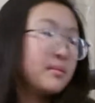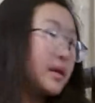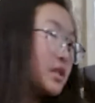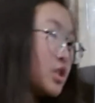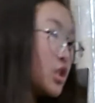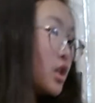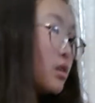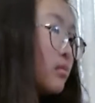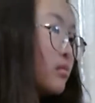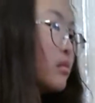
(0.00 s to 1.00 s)
of the mason
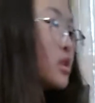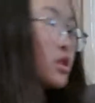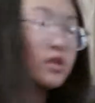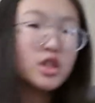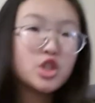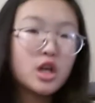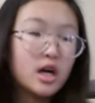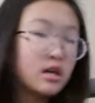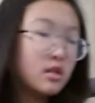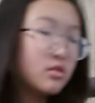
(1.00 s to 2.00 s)
jar. So get your
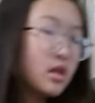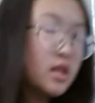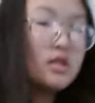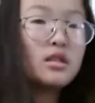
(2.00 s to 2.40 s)
hot glue gun.